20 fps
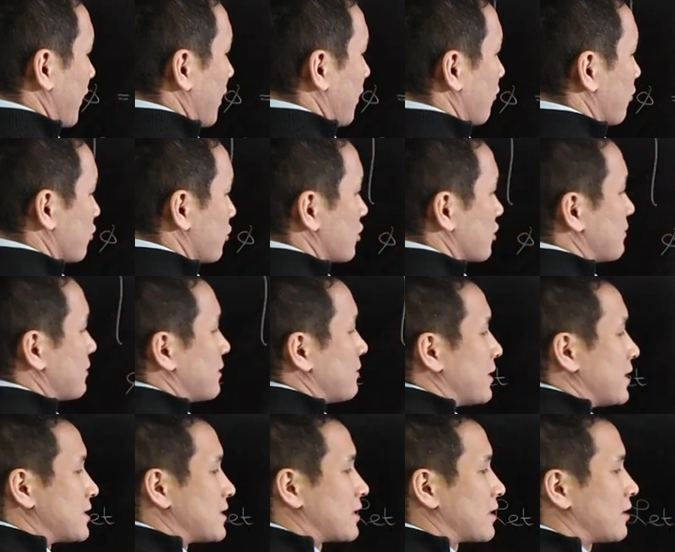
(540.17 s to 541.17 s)
will just be
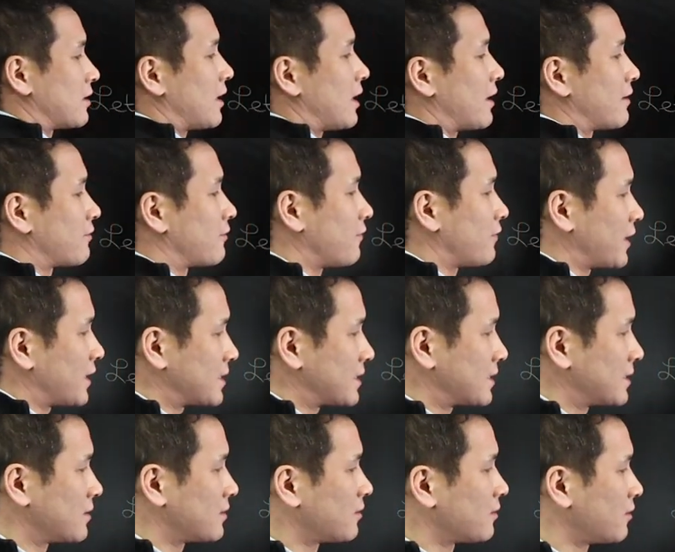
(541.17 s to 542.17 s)
basically f of
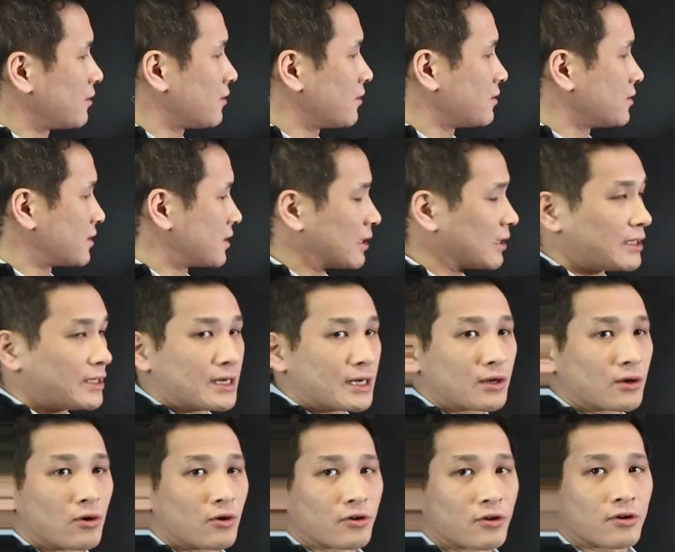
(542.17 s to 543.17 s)
s to leading
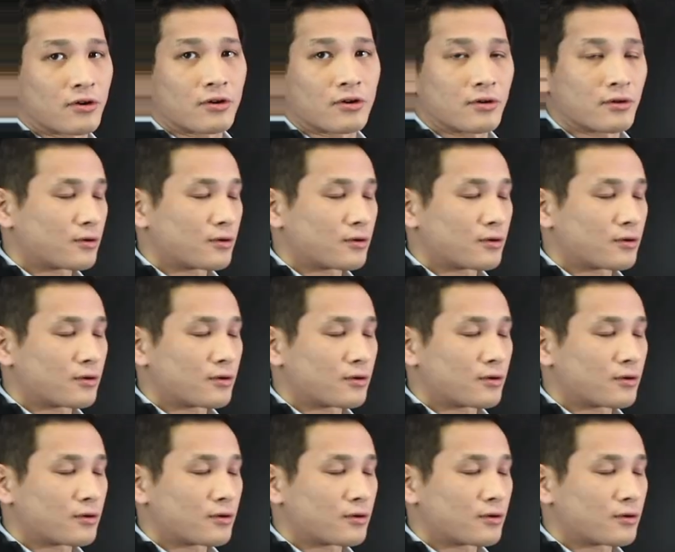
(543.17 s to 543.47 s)
order